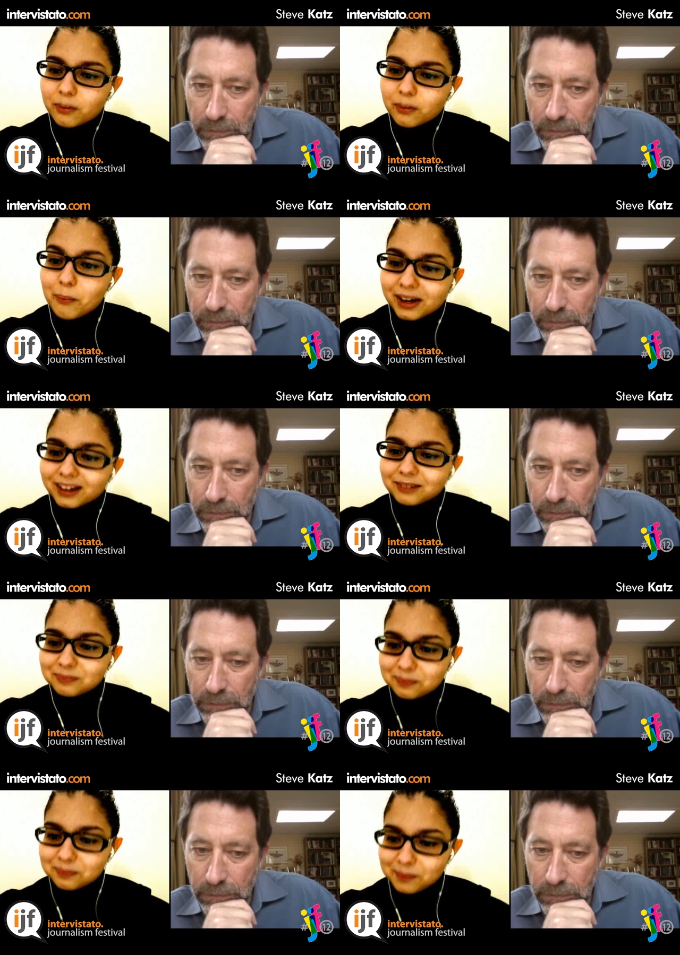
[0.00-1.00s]
Speaker 1: big,
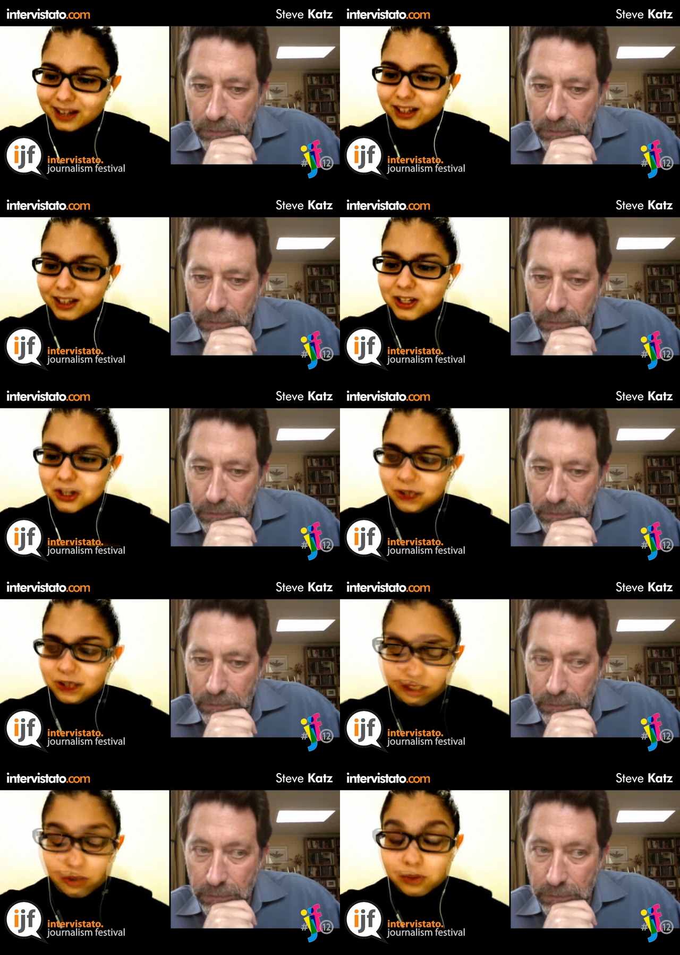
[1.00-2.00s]
big,
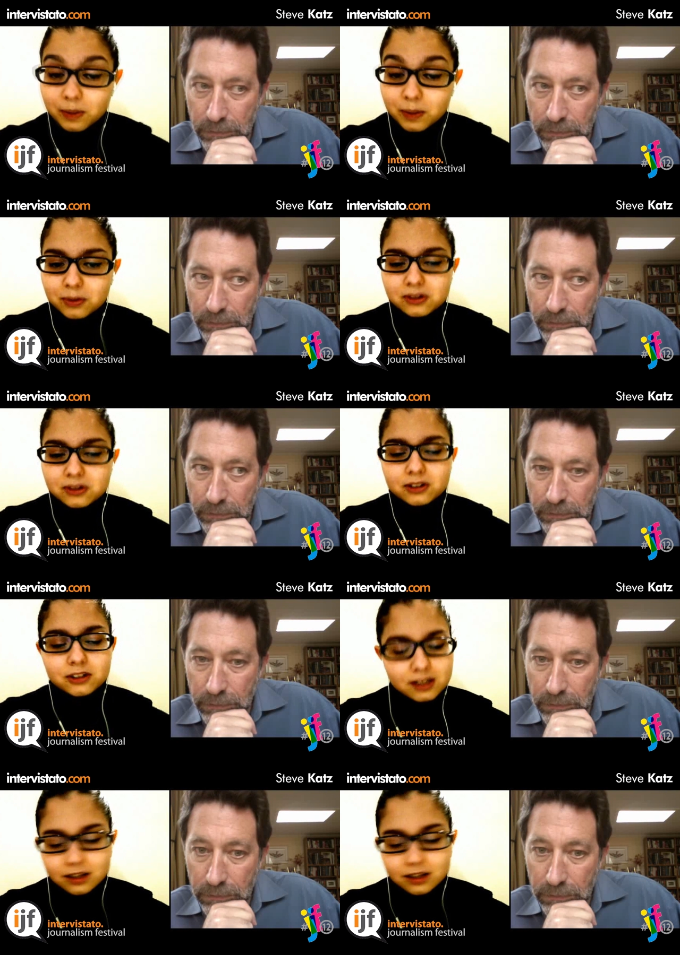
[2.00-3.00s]
huge newspapers are
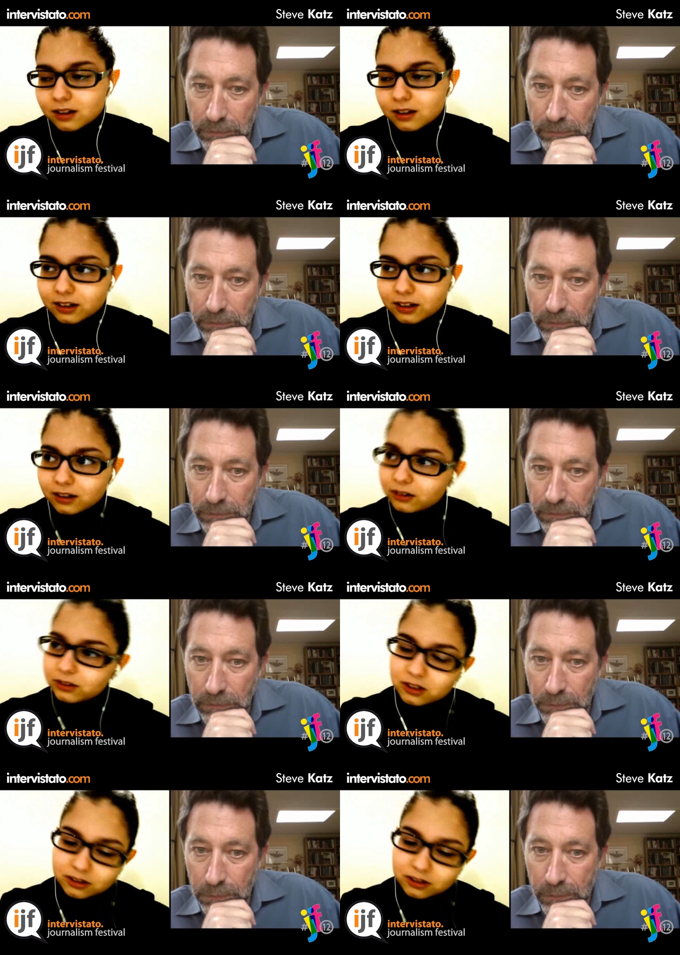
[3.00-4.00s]
still, you know,
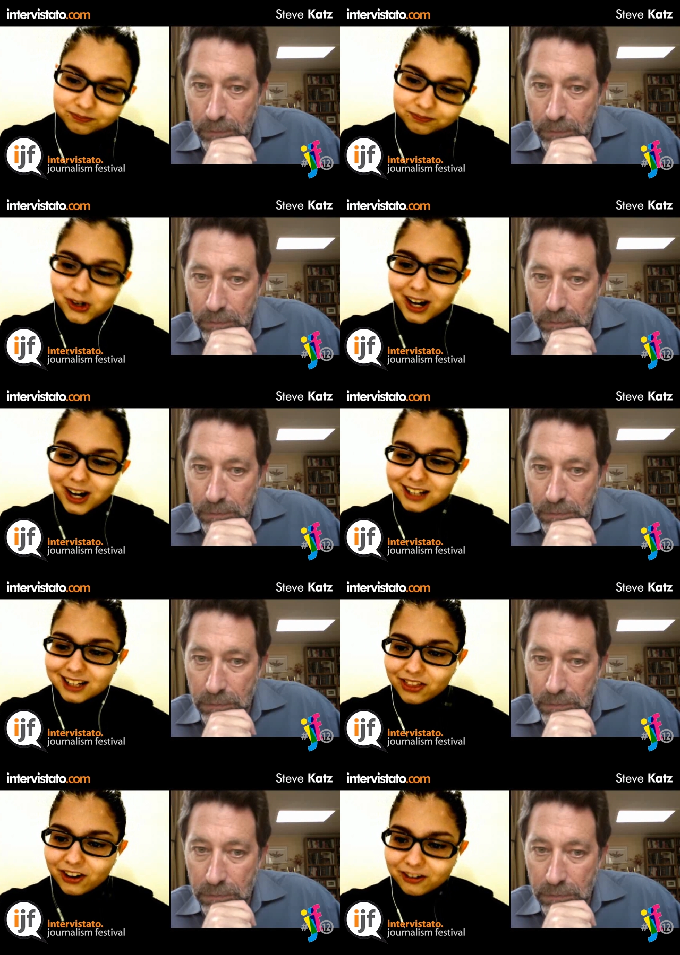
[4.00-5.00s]
just trying to
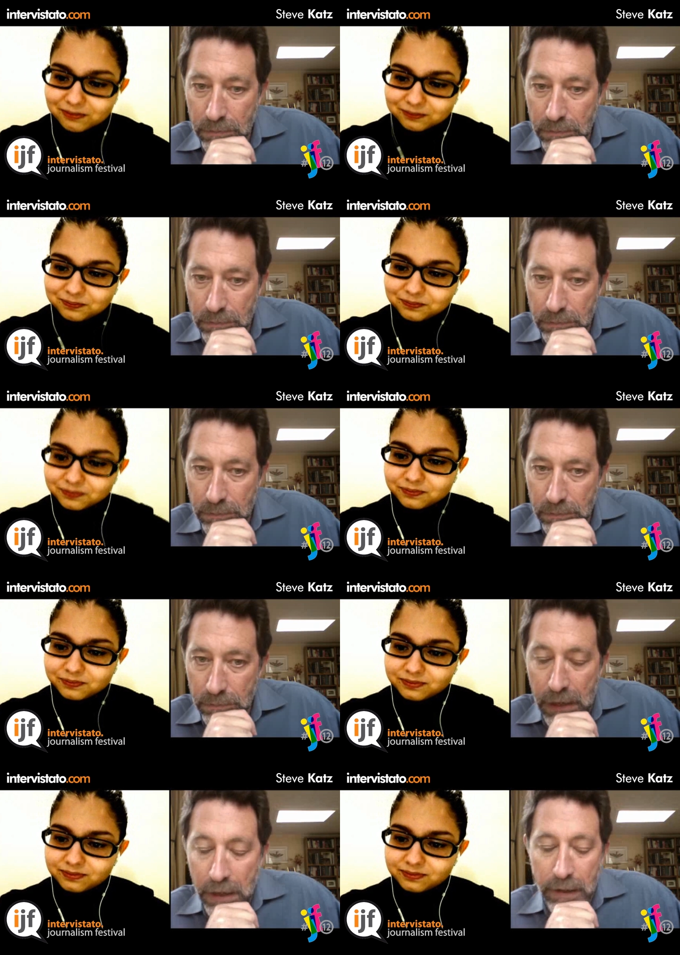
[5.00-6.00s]
get there.
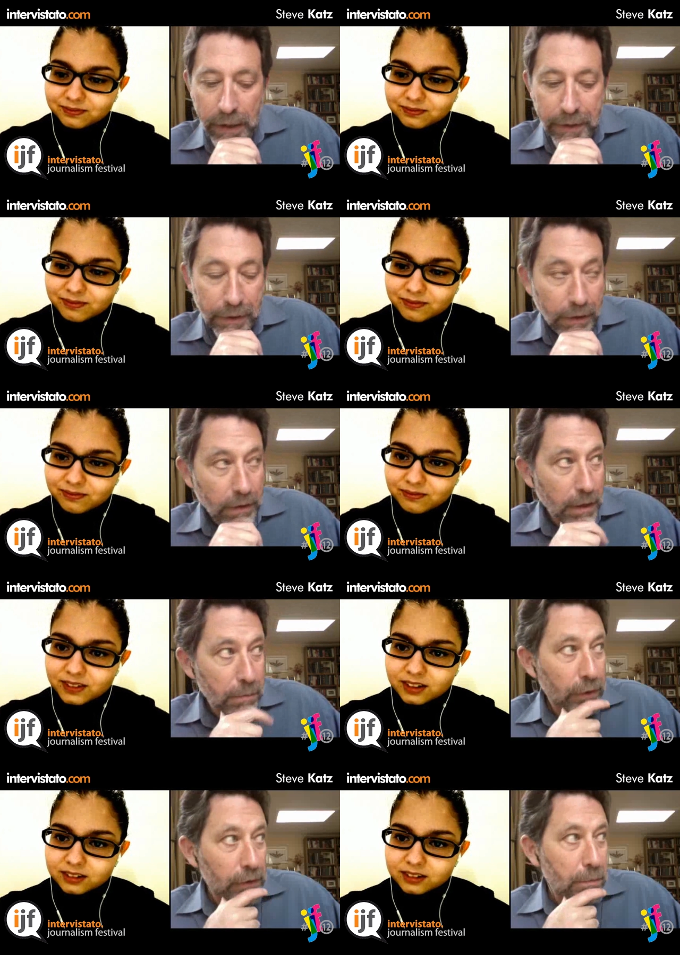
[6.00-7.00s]
Speaker 2: Yeah, I think they
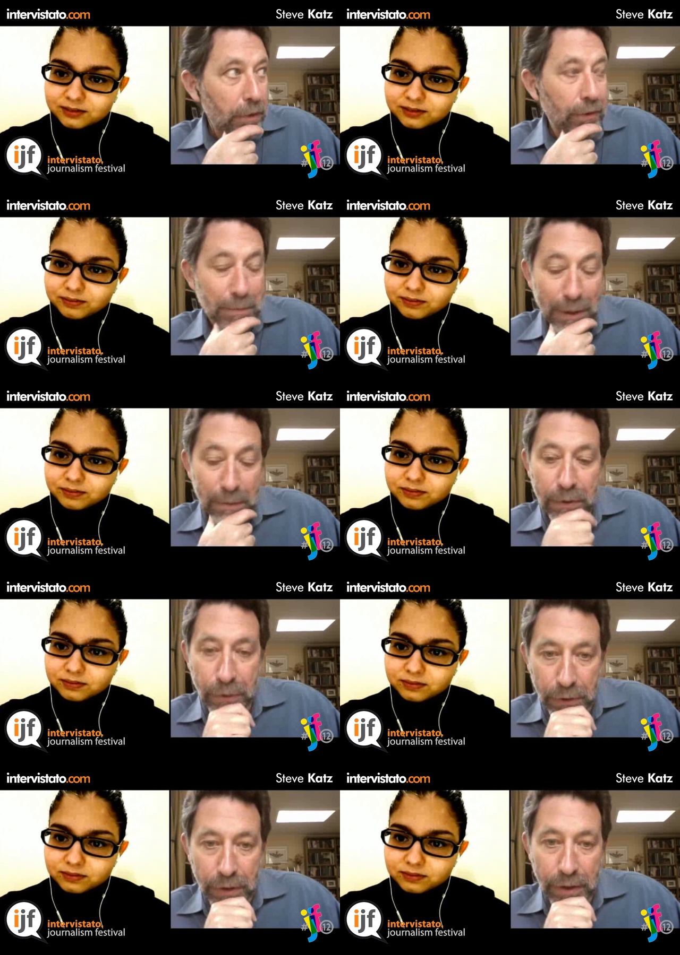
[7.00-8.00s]
really missed some
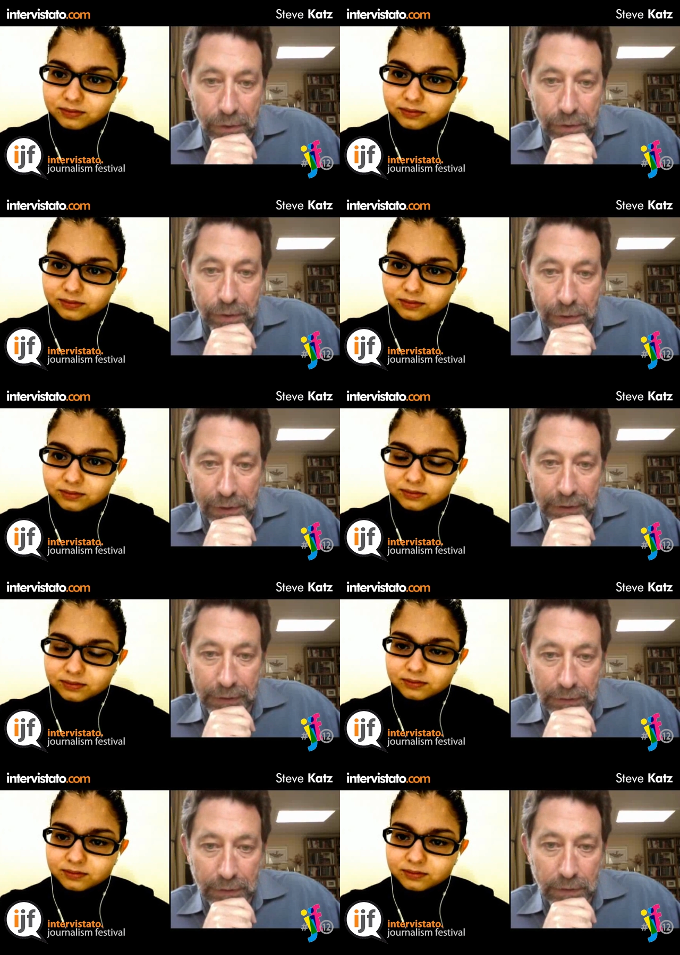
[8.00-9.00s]
opportunities
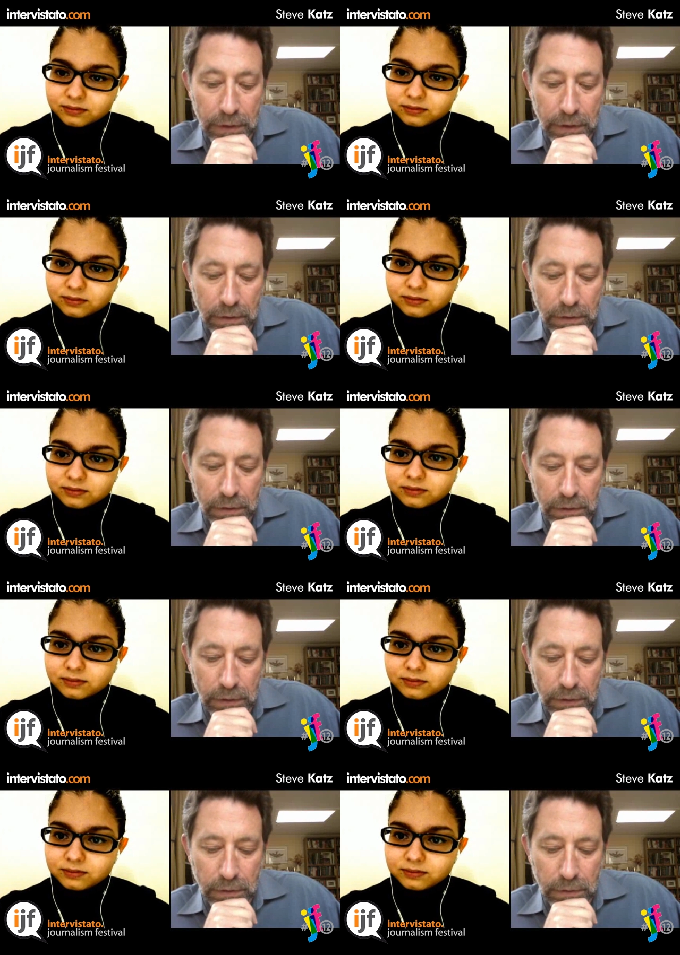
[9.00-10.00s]
uh, in
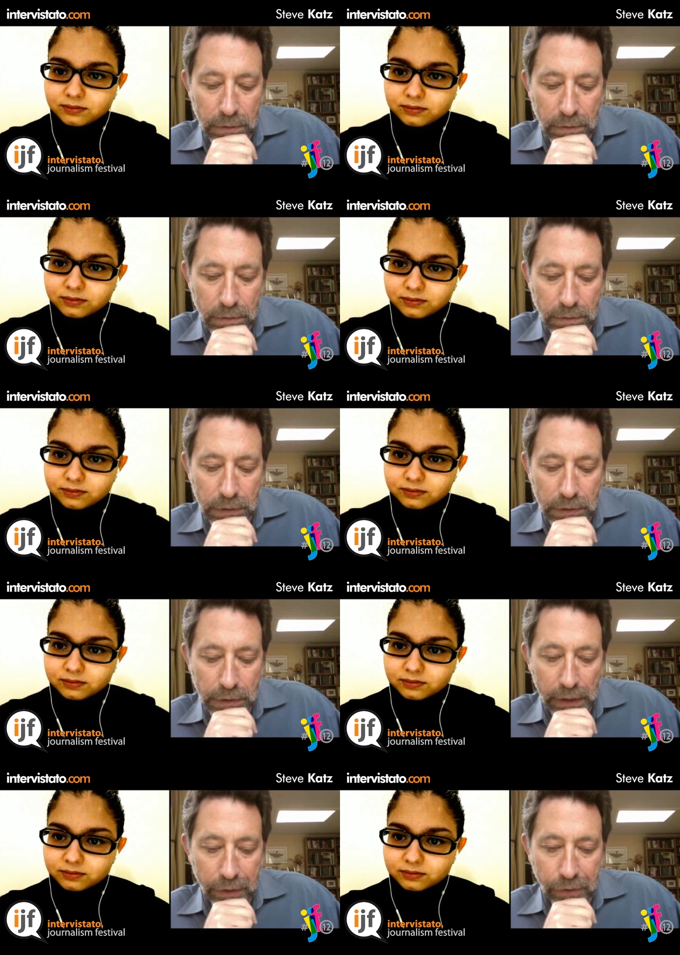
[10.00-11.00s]
uh, in
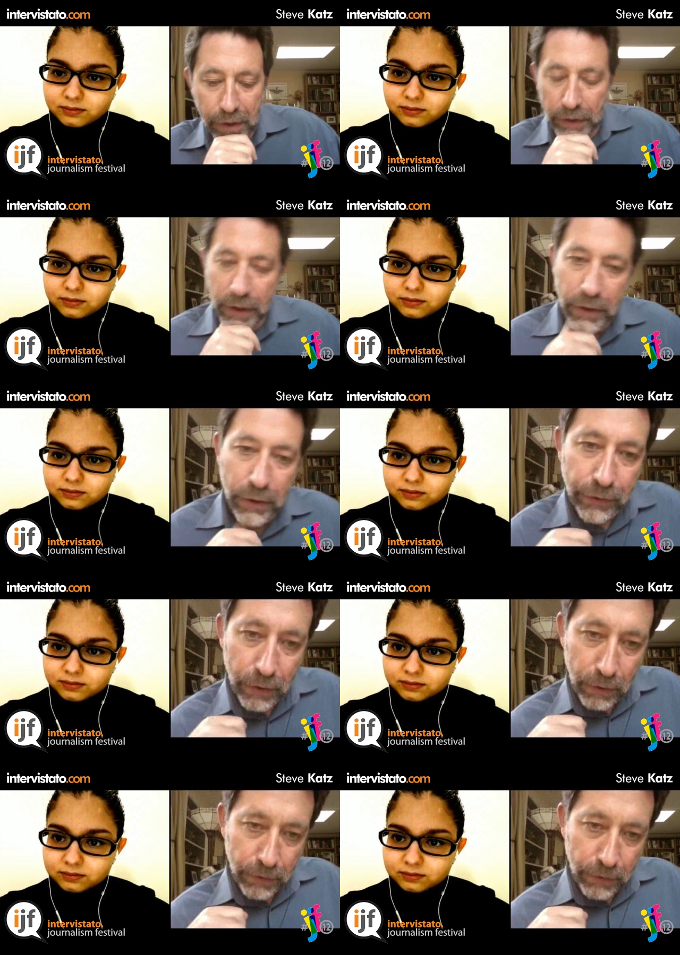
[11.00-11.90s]
the last decade or so